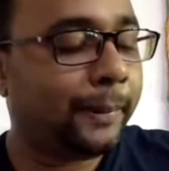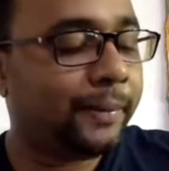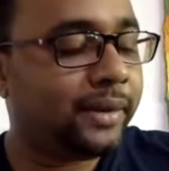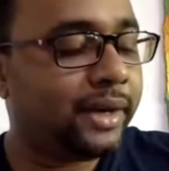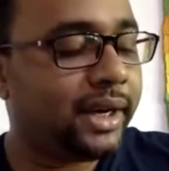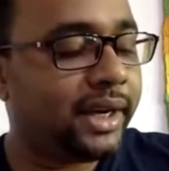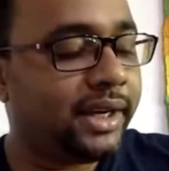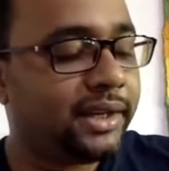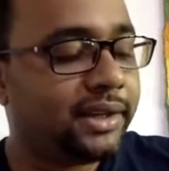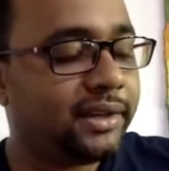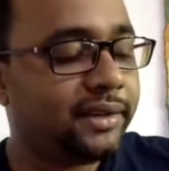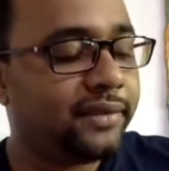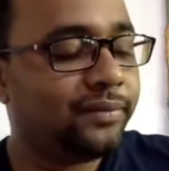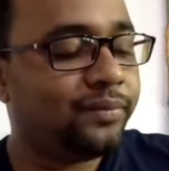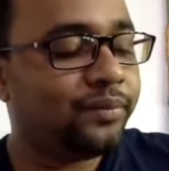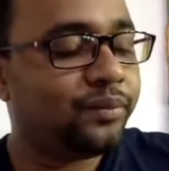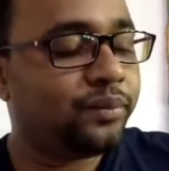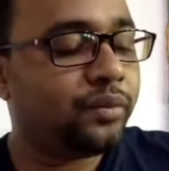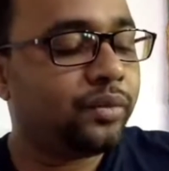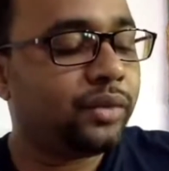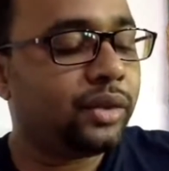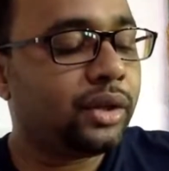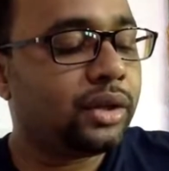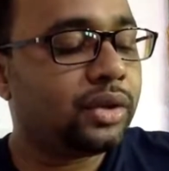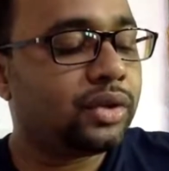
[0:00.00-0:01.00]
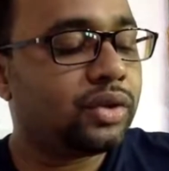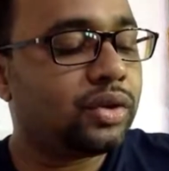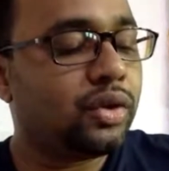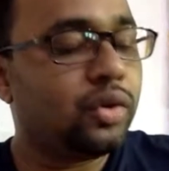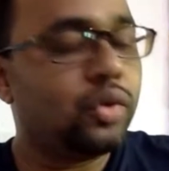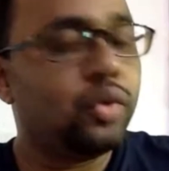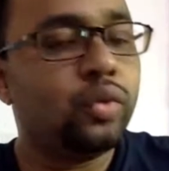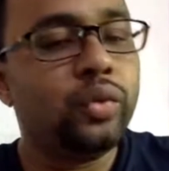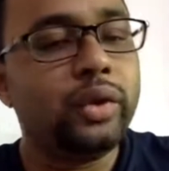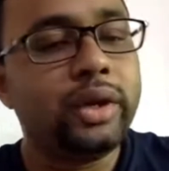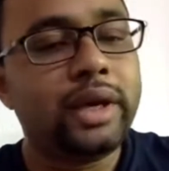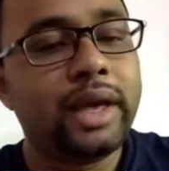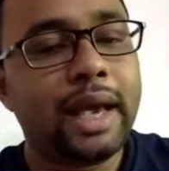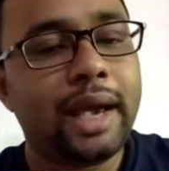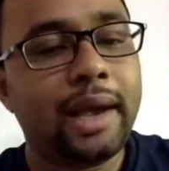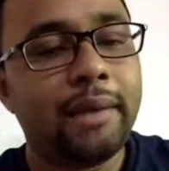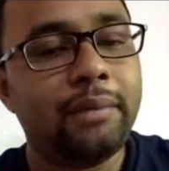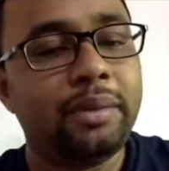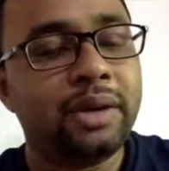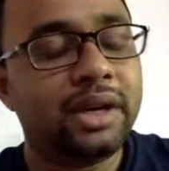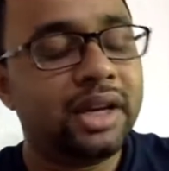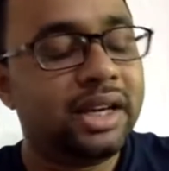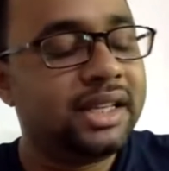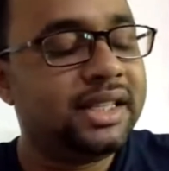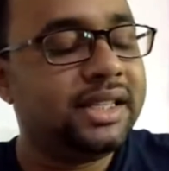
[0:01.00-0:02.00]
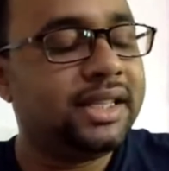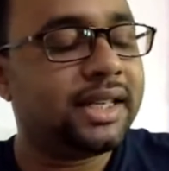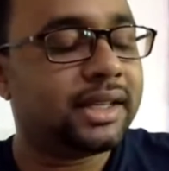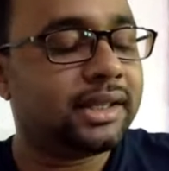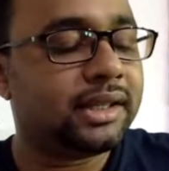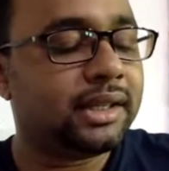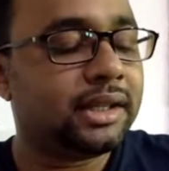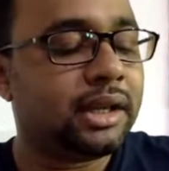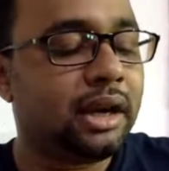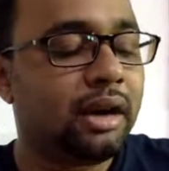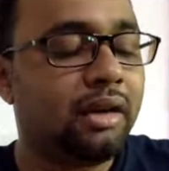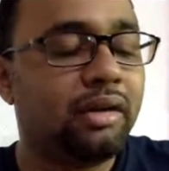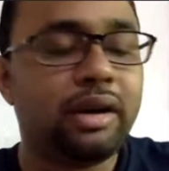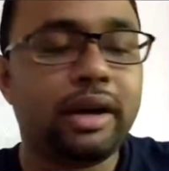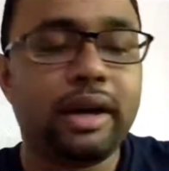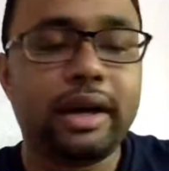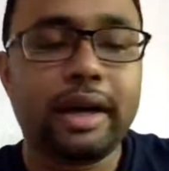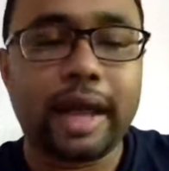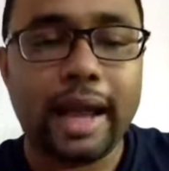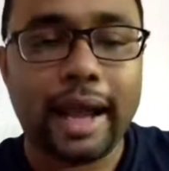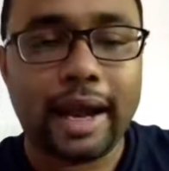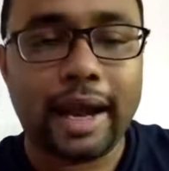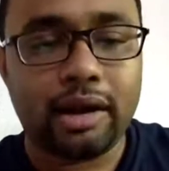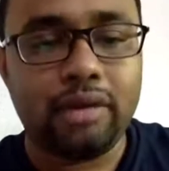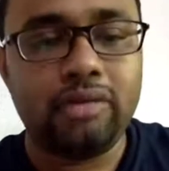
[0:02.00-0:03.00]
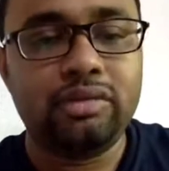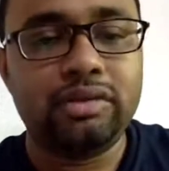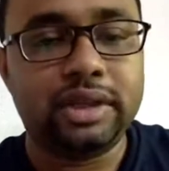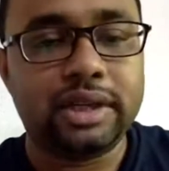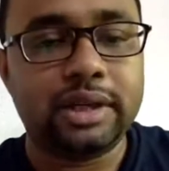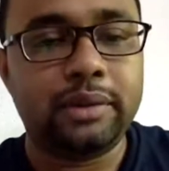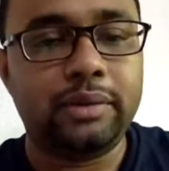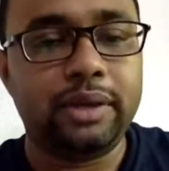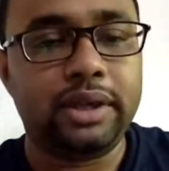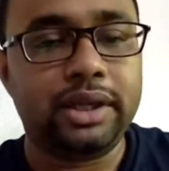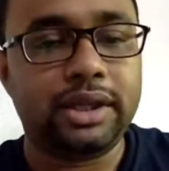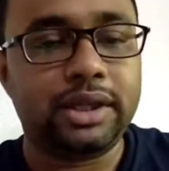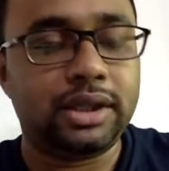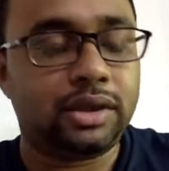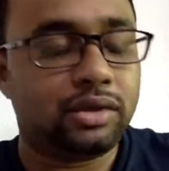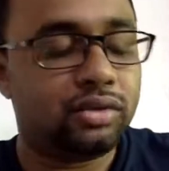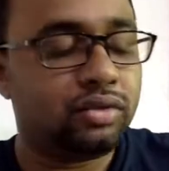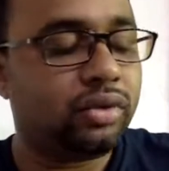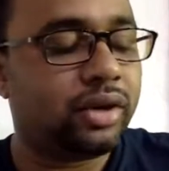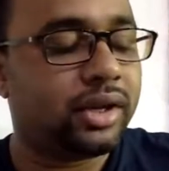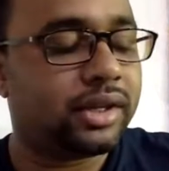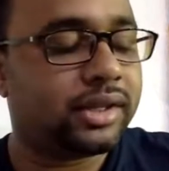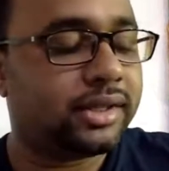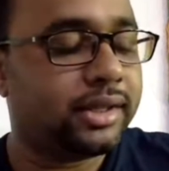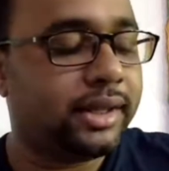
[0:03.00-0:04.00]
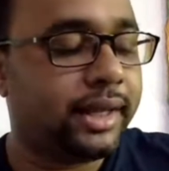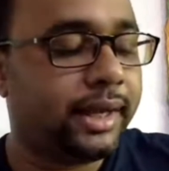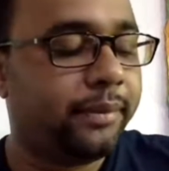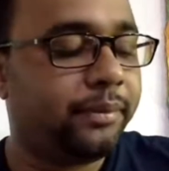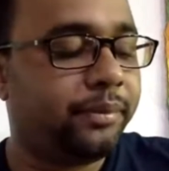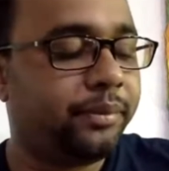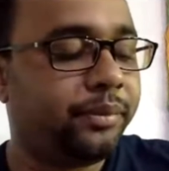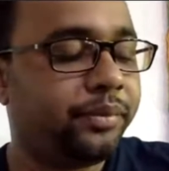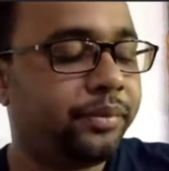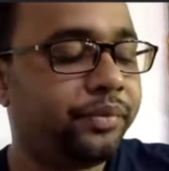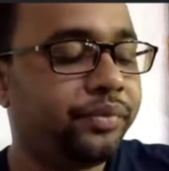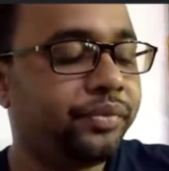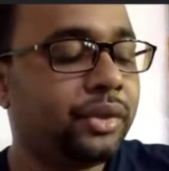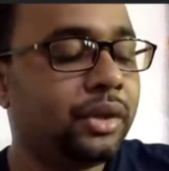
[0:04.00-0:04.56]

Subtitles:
Right? So we have rejected our accountability towards them.